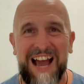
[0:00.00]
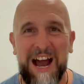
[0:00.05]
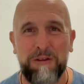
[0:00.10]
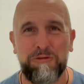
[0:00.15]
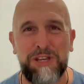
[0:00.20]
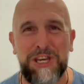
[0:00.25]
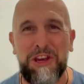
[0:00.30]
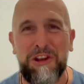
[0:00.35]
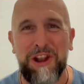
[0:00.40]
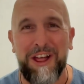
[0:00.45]

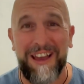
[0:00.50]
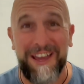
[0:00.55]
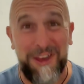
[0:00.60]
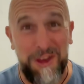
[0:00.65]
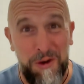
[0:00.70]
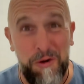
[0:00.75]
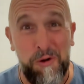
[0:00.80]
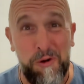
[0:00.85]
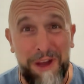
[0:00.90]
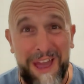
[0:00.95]
How do you
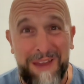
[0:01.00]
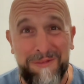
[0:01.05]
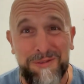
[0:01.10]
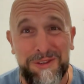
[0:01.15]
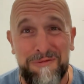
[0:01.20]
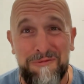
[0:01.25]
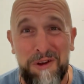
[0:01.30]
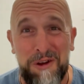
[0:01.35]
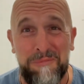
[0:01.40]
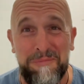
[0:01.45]
like your
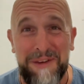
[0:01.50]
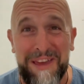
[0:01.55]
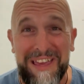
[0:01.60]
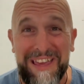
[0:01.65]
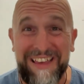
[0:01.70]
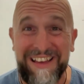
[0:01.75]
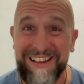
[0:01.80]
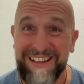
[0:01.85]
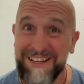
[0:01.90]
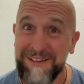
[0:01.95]
games of
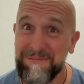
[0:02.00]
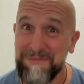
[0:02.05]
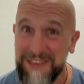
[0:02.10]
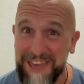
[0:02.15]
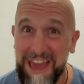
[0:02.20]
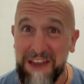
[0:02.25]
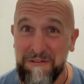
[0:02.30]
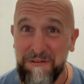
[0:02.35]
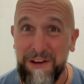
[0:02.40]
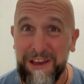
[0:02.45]
rugby?
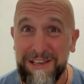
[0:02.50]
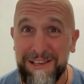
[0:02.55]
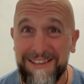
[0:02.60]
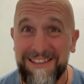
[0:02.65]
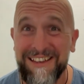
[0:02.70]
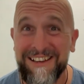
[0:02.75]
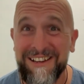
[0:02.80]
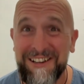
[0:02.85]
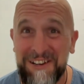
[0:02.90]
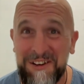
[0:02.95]

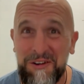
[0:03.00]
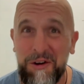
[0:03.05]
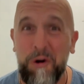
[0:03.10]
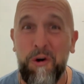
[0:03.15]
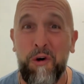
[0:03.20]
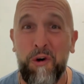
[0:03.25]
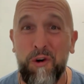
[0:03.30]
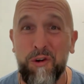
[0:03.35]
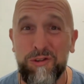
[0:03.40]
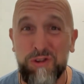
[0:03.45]
Kickfest
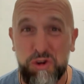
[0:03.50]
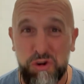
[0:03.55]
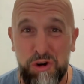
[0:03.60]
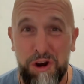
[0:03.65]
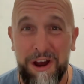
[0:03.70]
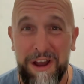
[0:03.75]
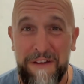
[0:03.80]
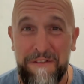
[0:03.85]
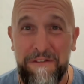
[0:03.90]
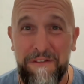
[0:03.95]
or
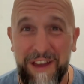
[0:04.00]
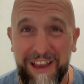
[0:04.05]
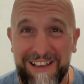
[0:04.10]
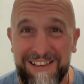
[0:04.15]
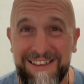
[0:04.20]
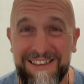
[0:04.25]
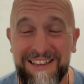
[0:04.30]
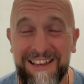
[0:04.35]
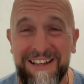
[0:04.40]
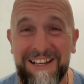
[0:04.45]

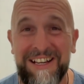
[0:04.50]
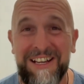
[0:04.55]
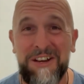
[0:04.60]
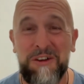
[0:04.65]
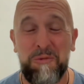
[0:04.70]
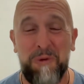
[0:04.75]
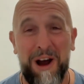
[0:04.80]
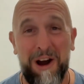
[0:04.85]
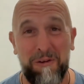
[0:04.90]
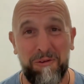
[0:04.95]
tryfest?
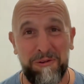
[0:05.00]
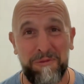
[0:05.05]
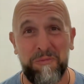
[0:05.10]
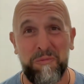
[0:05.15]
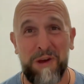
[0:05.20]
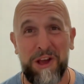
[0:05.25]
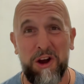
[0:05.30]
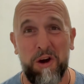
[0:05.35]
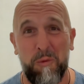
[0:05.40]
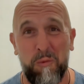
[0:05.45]
Well,
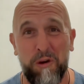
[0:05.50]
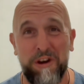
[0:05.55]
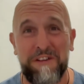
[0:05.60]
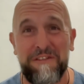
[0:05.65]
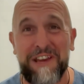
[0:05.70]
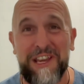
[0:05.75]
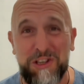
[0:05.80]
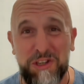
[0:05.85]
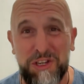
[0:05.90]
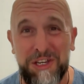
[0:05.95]
we got one
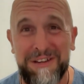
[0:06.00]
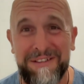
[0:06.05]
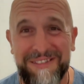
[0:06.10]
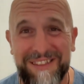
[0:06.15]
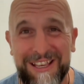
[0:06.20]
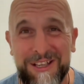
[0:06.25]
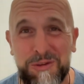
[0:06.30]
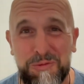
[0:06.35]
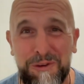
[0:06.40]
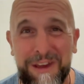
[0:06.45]
of each
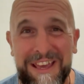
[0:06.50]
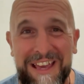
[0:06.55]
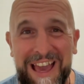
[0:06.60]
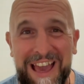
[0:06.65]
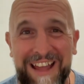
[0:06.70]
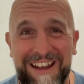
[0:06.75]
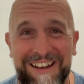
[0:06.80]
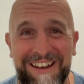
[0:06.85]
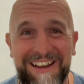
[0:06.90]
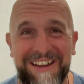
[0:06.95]
this
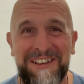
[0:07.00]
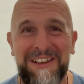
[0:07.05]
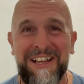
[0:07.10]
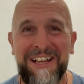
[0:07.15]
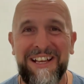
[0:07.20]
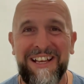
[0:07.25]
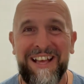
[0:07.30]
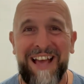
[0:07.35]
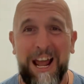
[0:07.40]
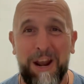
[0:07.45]
weekend.
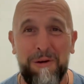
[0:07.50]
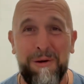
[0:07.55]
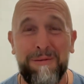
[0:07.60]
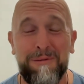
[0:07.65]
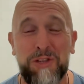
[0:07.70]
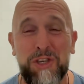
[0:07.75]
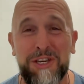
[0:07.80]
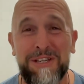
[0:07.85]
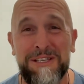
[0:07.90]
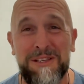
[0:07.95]
Hello,
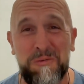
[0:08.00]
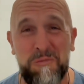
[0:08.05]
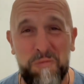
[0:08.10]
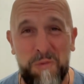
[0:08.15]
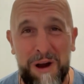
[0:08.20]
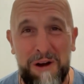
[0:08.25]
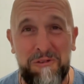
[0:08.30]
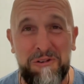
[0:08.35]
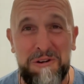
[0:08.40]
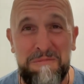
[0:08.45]
amateurs,
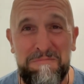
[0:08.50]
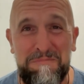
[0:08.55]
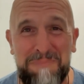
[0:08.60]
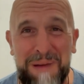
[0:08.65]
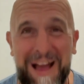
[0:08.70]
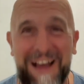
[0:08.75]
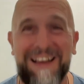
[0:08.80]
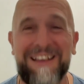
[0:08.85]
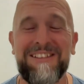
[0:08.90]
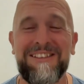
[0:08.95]
and welcome
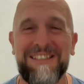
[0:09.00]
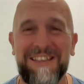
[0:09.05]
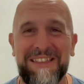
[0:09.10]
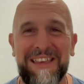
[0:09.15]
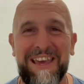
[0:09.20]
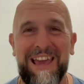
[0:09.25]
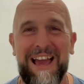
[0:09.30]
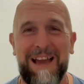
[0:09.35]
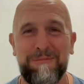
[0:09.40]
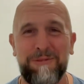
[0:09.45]
back to
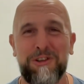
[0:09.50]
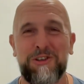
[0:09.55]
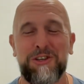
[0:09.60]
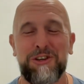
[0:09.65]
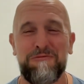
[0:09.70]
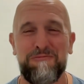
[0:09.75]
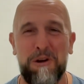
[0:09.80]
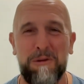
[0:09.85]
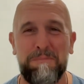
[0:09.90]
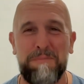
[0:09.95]
the
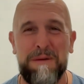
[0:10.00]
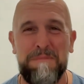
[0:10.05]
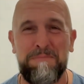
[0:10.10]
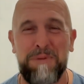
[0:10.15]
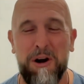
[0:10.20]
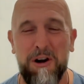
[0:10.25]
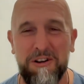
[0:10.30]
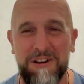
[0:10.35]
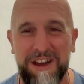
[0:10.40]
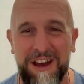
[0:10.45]
Amateur Rugby
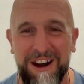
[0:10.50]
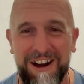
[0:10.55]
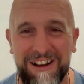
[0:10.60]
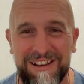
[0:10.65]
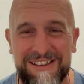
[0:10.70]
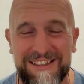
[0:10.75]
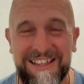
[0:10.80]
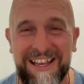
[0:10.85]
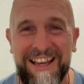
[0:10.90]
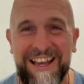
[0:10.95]

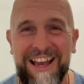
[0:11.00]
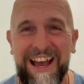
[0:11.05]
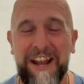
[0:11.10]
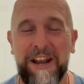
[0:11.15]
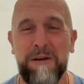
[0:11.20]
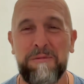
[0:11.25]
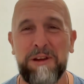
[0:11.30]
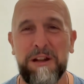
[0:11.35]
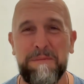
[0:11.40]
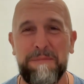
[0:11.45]
Podcast.
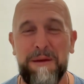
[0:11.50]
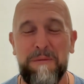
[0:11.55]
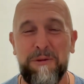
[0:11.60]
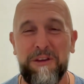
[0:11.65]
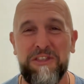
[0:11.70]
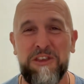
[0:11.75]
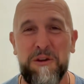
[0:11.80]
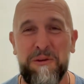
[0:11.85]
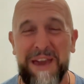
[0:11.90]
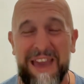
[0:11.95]
And I'm going to be
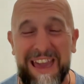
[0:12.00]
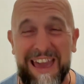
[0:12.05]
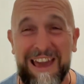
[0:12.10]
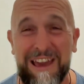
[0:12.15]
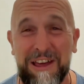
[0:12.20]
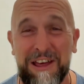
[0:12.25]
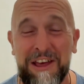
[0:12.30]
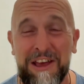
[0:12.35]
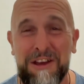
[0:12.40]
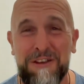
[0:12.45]
with you
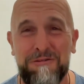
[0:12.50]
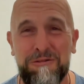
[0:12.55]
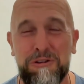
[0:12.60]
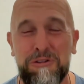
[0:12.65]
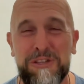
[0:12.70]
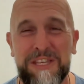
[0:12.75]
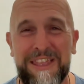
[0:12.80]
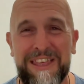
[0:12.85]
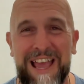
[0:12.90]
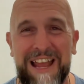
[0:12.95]
here
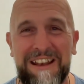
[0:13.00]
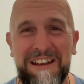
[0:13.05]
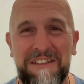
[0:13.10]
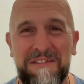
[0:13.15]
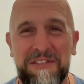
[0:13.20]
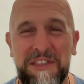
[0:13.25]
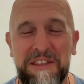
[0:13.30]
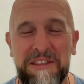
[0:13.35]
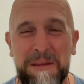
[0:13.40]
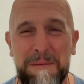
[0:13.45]
through to the end
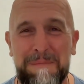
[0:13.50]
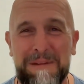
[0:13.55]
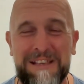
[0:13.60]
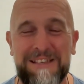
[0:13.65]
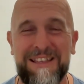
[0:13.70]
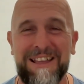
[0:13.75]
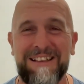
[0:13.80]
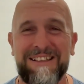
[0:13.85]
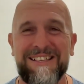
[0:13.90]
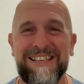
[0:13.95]
of the
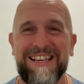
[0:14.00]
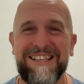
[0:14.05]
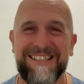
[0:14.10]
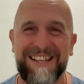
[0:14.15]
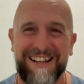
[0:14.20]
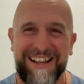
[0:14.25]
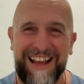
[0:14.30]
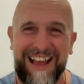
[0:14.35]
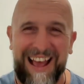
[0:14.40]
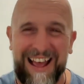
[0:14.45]
domestic
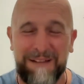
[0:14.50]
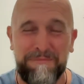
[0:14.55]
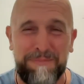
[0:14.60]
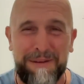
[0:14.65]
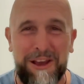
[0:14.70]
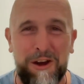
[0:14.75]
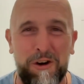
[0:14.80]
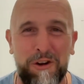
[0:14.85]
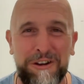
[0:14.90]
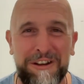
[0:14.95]
season and
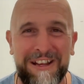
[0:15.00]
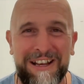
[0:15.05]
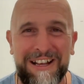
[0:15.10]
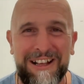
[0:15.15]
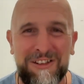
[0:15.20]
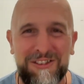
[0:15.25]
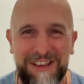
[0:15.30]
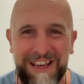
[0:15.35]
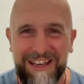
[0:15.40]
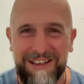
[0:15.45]
beyond.
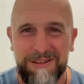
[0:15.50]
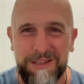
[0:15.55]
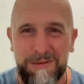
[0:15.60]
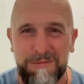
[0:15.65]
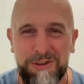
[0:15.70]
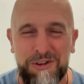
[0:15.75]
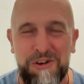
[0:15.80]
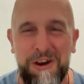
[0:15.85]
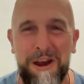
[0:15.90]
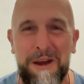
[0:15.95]
So hit
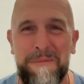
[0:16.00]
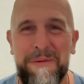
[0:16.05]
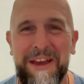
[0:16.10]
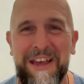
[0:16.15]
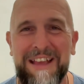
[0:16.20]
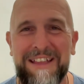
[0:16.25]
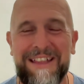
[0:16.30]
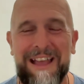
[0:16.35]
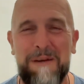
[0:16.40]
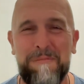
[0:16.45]
subscribe
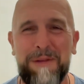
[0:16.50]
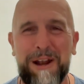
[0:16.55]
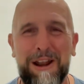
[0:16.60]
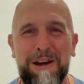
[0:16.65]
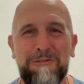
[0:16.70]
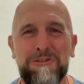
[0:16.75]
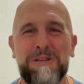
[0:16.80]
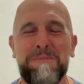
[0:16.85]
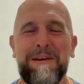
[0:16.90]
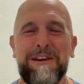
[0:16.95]
down
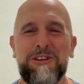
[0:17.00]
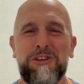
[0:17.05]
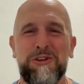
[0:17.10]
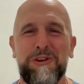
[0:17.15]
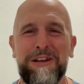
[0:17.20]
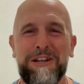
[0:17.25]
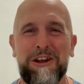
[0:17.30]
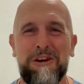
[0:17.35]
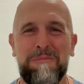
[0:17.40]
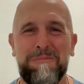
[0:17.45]
below to make
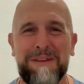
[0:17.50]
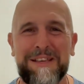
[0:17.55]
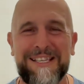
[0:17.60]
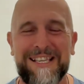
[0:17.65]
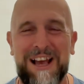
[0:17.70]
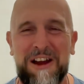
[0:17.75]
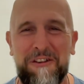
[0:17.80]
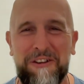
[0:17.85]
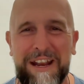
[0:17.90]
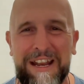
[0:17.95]
sure you don't
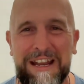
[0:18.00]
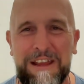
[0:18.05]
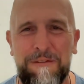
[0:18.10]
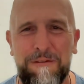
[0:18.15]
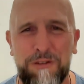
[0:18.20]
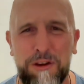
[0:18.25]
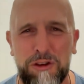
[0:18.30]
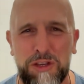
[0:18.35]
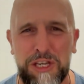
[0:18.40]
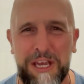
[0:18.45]
miss out on any
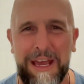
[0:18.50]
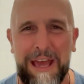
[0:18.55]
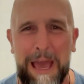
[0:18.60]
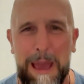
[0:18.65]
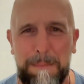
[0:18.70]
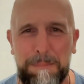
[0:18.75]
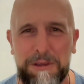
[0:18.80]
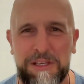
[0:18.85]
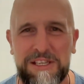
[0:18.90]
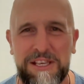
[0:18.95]
future
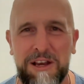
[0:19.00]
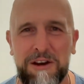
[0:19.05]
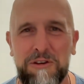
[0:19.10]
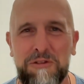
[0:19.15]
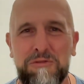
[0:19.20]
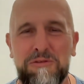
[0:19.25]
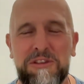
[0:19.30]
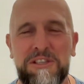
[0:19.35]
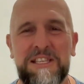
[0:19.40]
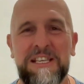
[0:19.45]

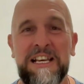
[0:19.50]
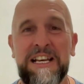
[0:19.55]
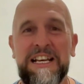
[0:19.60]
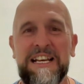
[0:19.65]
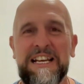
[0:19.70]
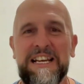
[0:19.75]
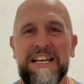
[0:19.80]
episodes.